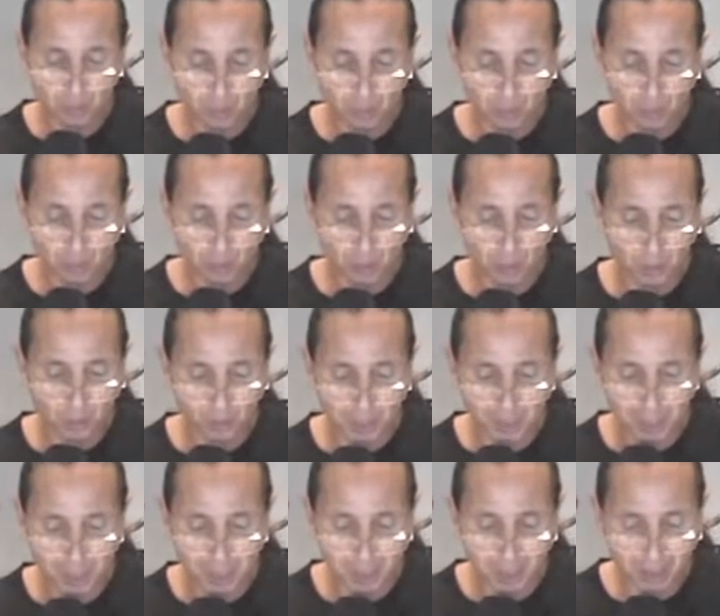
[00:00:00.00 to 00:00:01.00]
epistles,
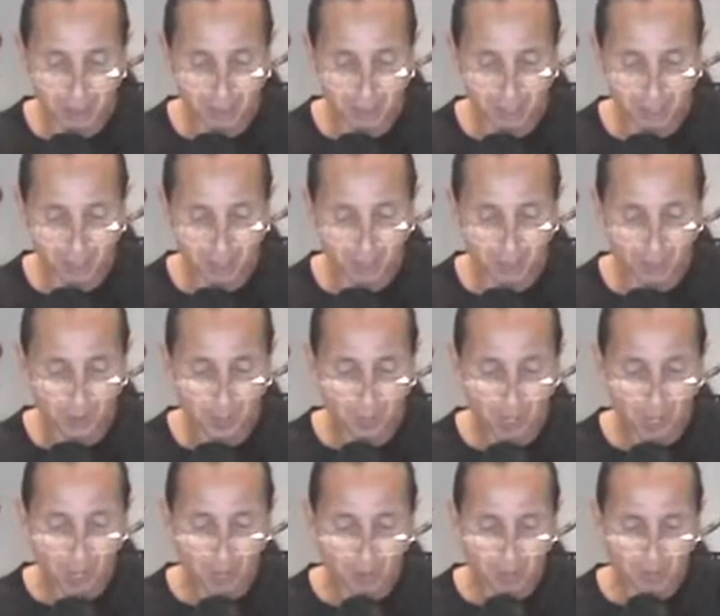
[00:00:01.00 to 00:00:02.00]
speaking in them
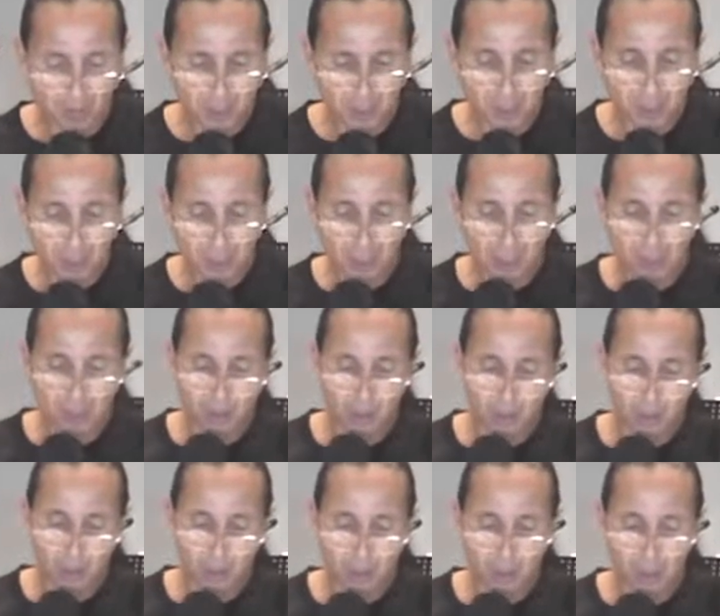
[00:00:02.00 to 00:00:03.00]
of these
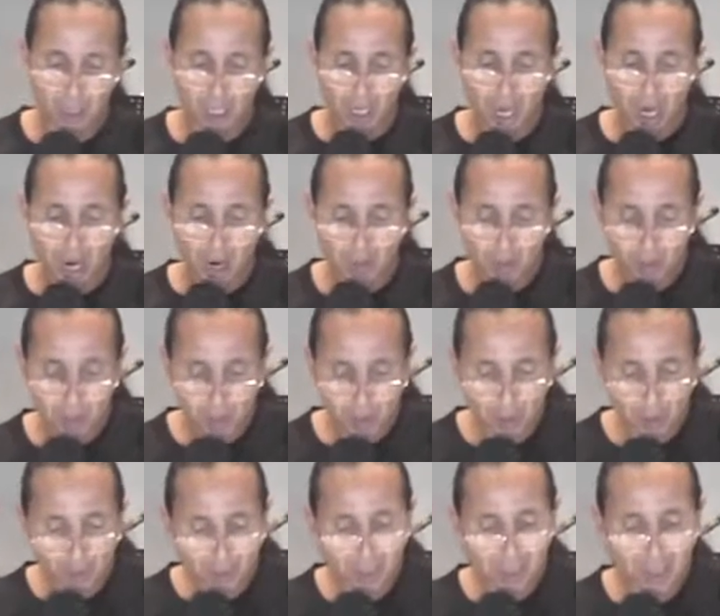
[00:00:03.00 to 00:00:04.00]
things in which are
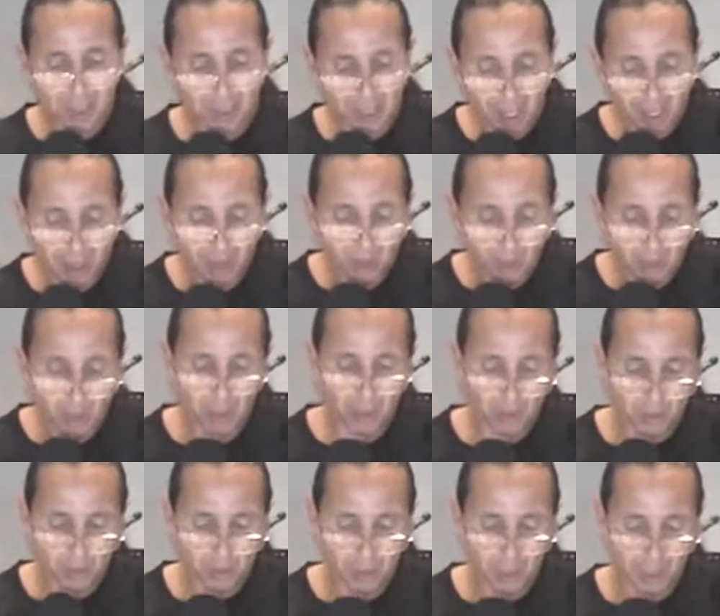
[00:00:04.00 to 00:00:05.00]
some things hard to
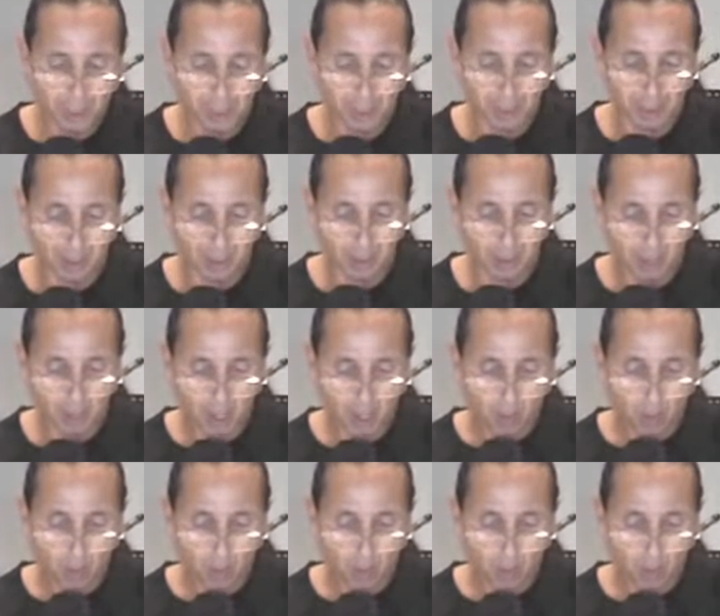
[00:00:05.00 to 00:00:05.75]
understand,